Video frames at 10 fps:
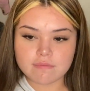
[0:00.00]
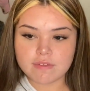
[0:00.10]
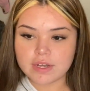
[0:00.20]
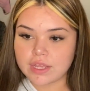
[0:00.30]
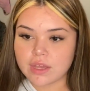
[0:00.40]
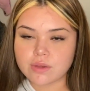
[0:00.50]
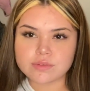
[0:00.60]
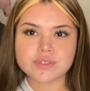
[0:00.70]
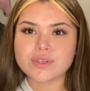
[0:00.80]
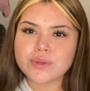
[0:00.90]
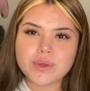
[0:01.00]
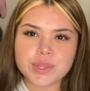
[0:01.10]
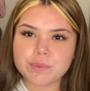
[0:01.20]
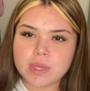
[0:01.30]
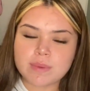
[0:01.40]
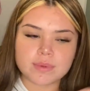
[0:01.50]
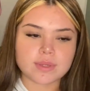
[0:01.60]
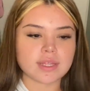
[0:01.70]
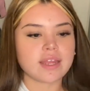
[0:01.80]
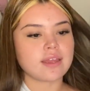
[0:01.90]
videos, so do other
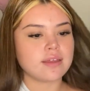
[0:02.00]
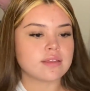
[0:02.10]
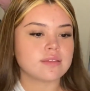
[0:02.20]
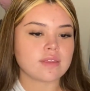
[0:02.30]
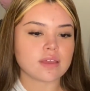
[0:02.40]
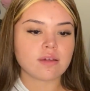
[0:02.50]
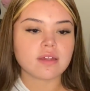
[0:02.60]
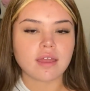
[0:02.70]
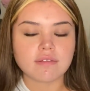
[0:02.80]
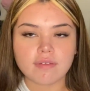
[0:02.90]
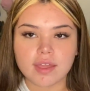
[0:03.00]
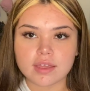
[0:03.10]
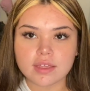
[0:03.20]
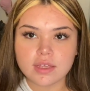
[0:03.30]
people. Like, they all have like,